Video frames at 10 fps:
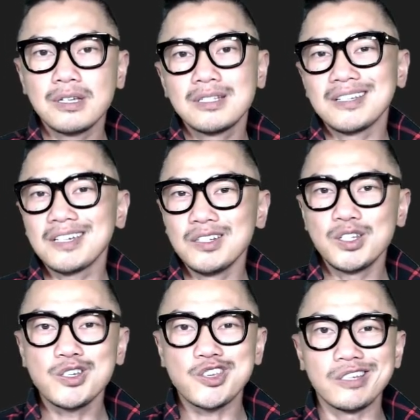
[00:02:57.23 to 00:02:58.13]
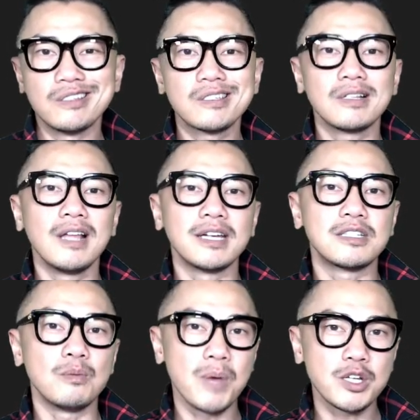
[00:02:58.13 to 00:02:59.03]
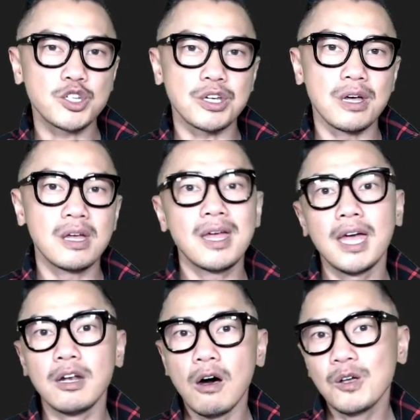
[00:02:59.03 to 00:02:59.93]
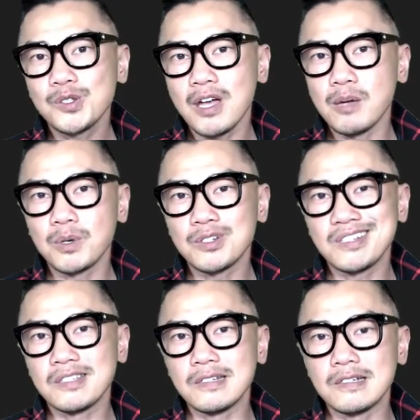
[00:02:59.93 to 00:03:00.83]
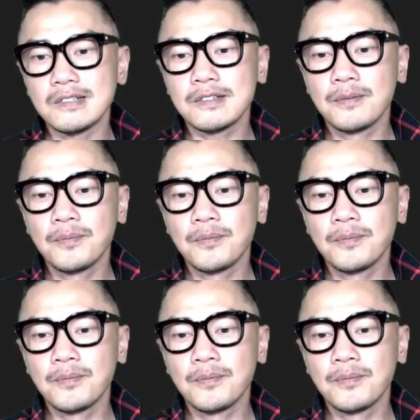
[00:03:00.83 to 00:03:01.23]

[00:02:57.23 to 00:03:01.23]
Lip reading: to conditions like dementia and Alzheimer's disease.